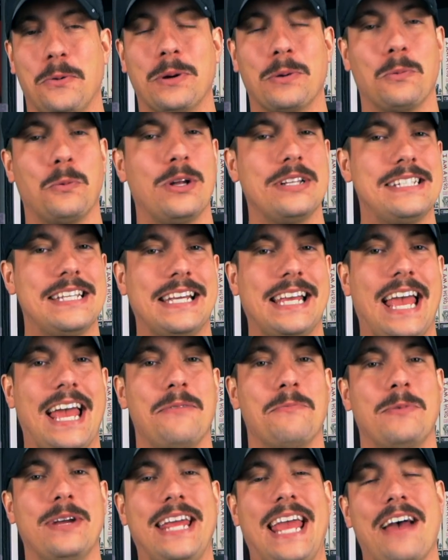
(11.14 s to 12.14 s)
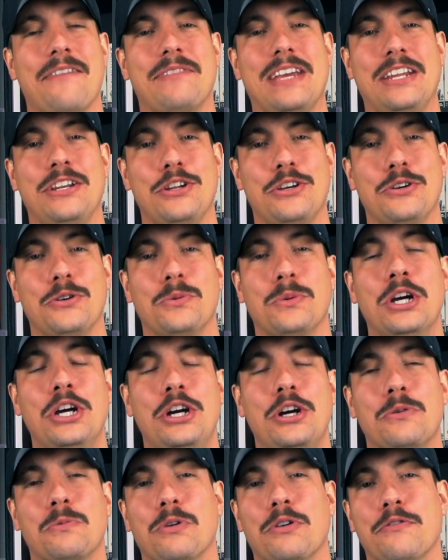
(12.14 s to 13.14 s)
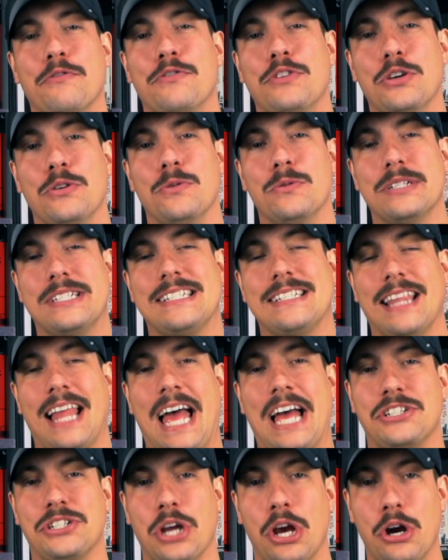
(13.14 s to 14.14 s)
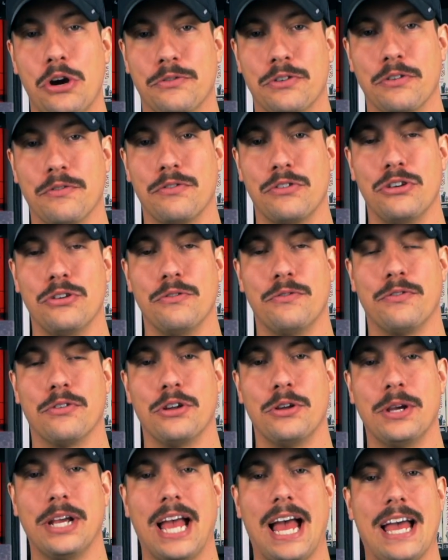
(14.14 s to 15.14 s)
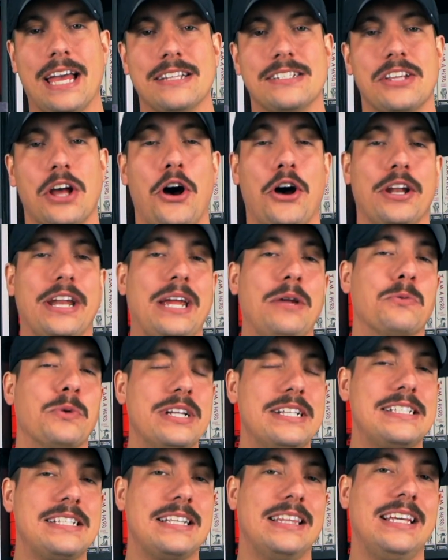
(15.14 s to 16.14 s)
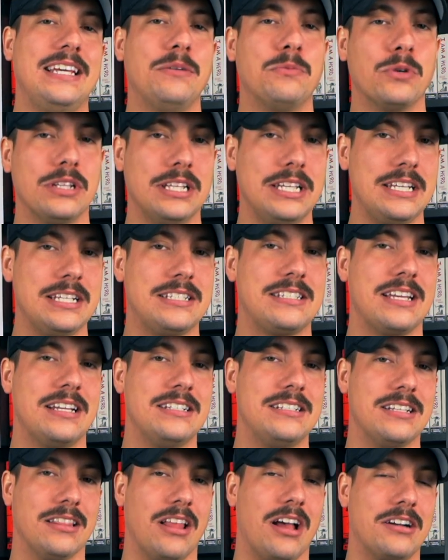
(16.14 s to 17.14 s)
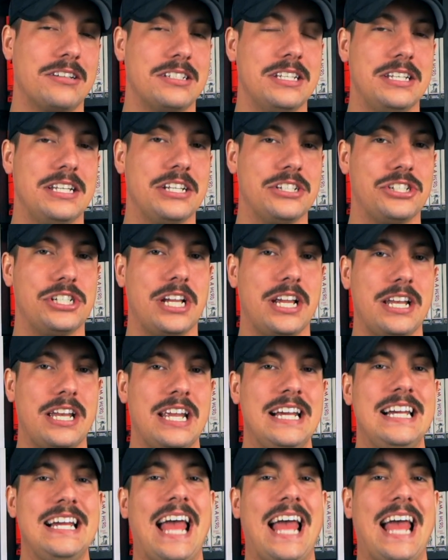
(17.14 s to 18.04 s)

where once again we have a new review slash overview for you guys on a recently released deluxe edition